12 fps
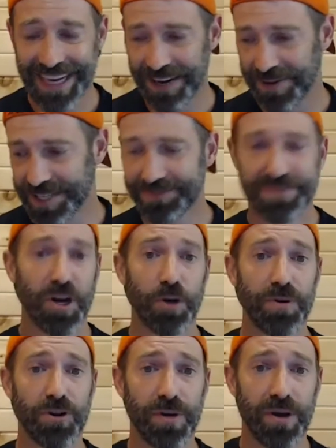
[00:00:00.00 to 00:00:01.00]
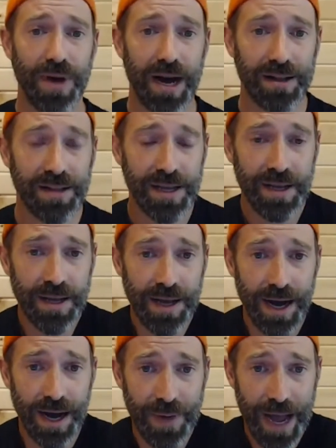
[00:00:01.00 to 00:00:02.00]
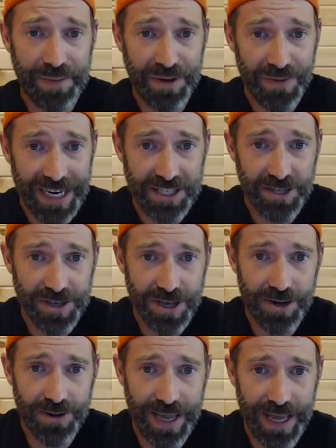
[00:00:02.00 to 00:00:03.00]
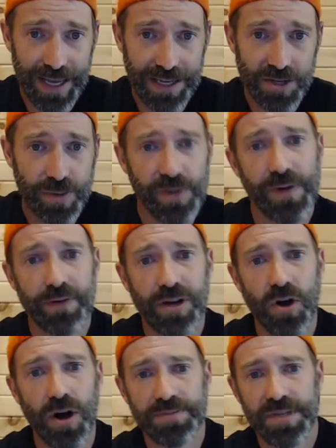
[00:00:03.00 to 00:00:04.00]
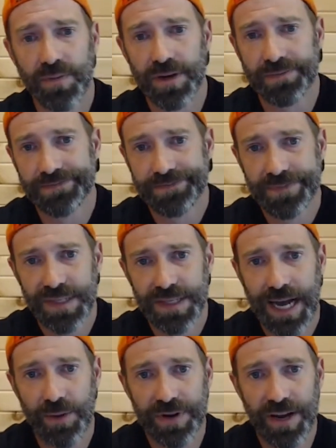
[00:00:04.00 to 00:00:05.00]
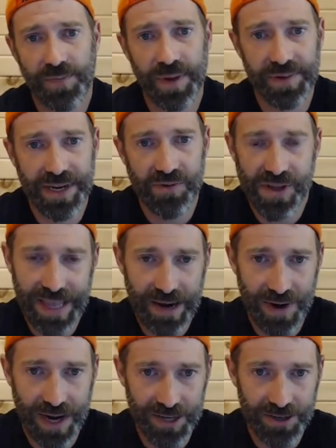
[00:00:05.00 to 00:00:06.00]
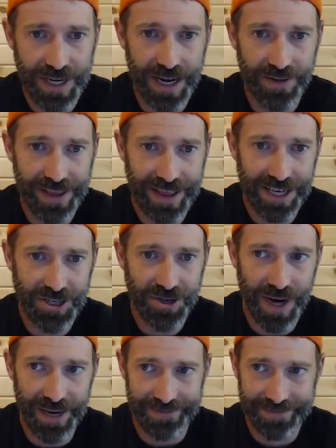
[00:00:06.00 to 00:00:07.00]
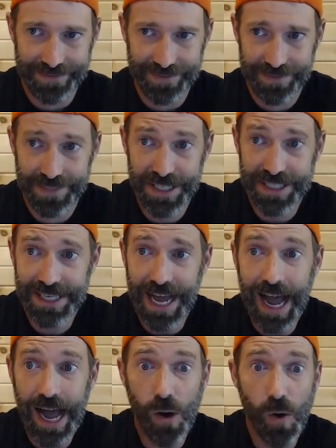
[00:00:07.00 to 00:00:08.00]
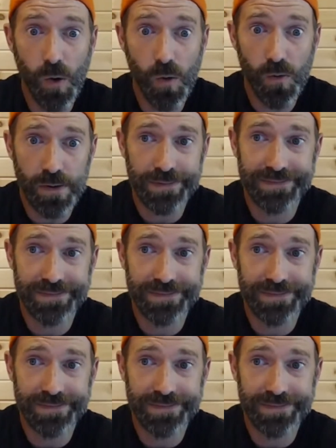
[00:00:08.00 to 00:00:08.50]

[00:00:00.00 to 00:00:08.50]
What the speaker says: Anyways, hope you're doing well. Happy week to you, and do me a favor, go help someone. Help enough people get what they want, and you'll get everything that you want. Peace out.